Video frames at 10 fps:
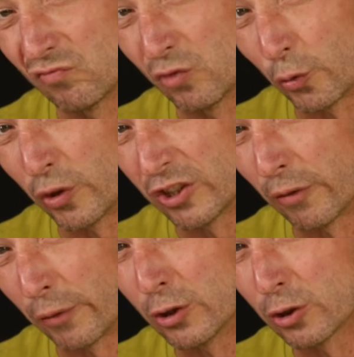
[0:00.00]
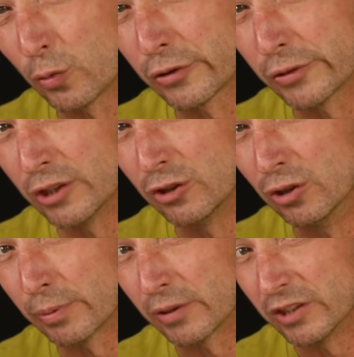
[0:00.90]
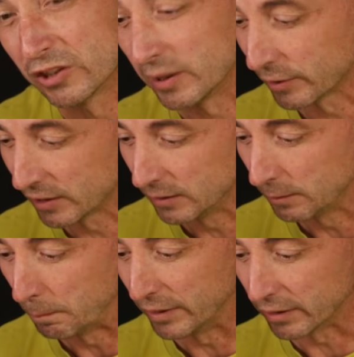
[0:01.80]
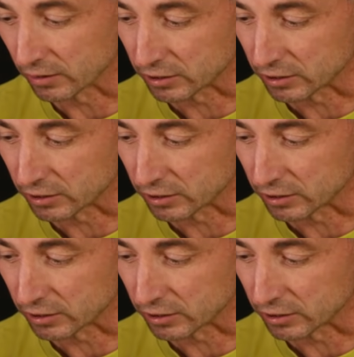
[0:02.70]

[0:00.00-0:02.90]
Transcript: The risk of underwatering a juniper is typically bigger,